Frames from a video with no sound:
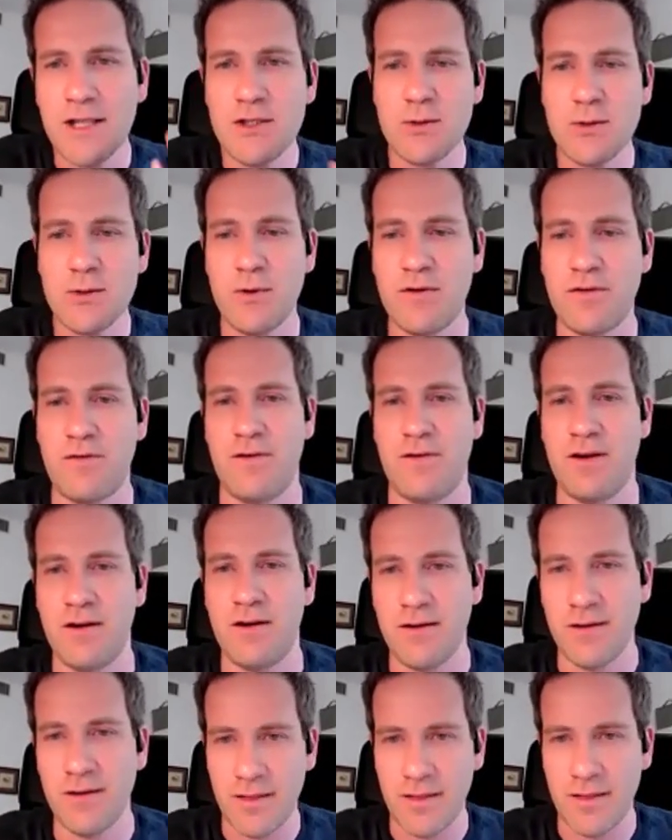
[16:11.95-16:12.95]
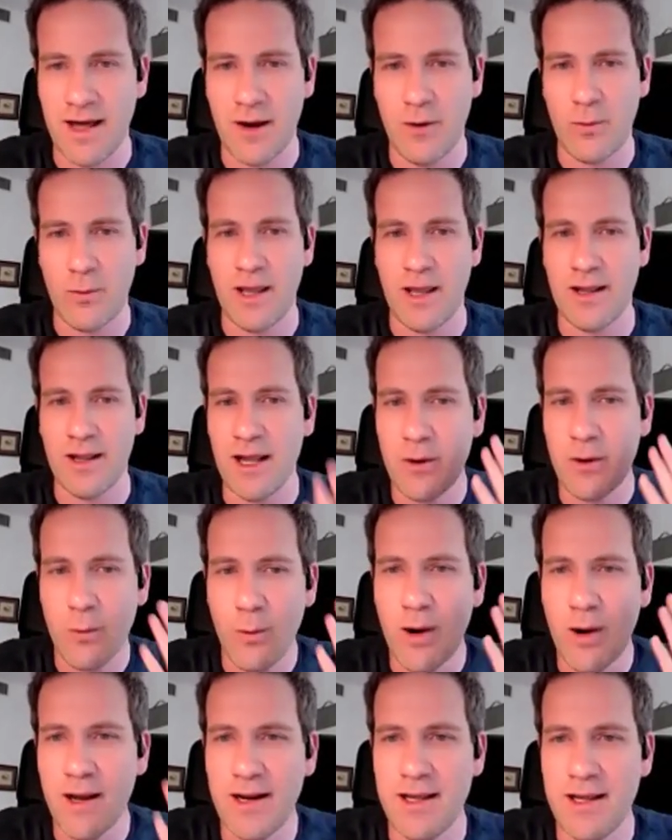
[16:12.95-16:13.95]
do we feel that way? Like,
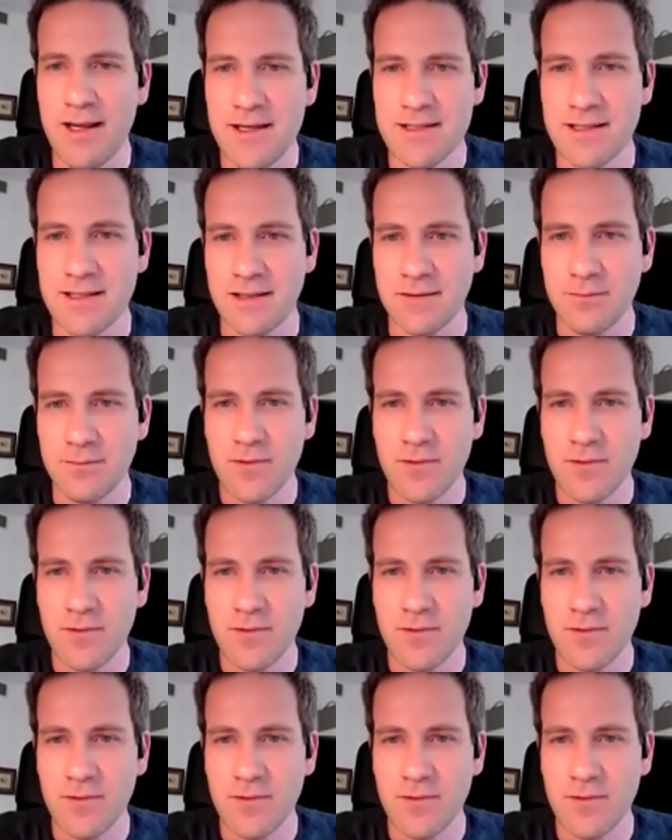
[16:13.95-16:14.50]
what is it